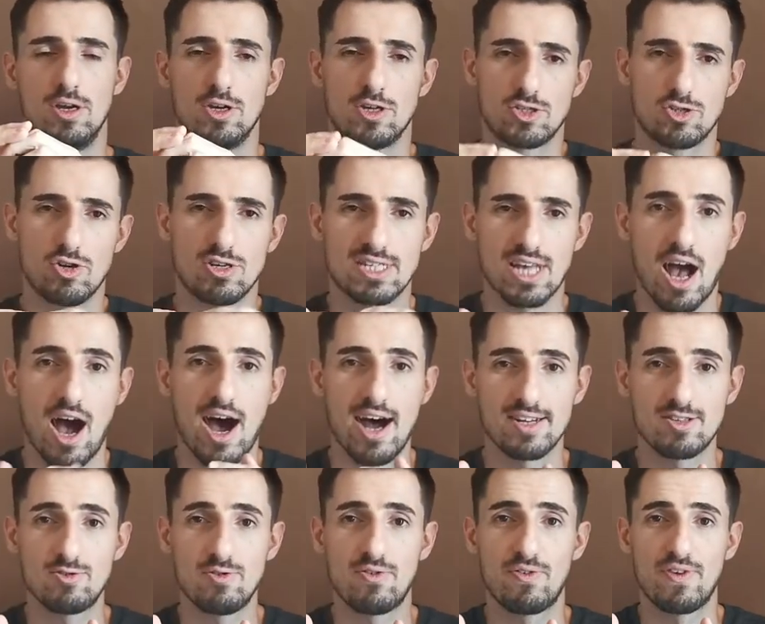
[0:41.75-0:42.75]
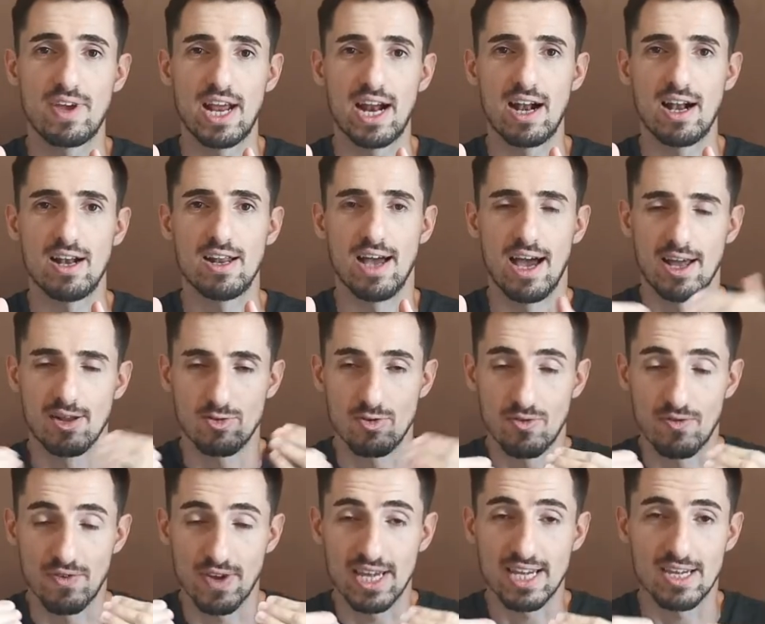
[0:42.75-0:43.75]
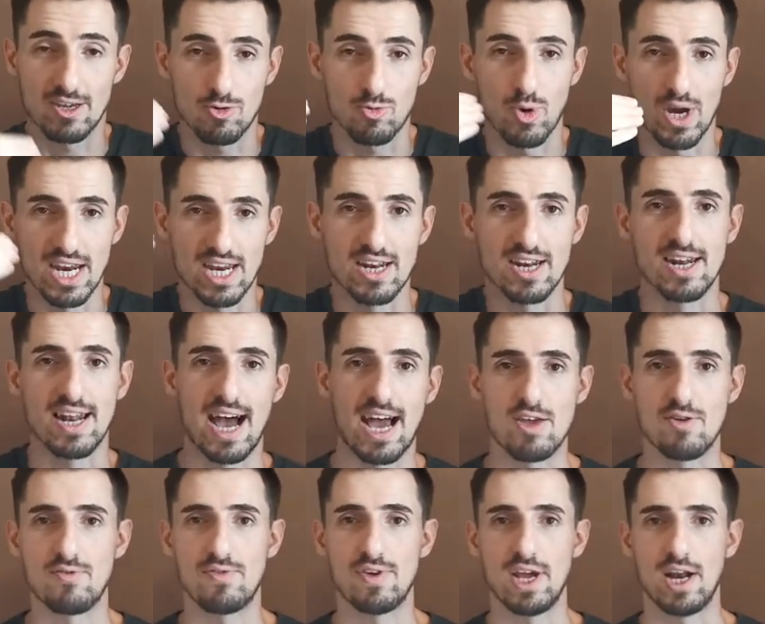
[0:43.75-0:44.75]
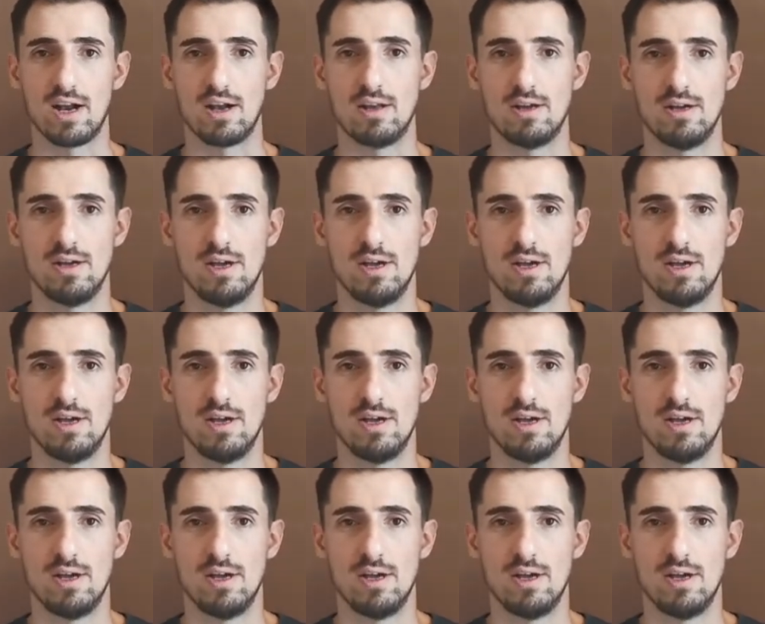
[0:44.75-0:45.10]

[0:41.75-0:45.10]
So it's hard to feel and to think greater than how you feel.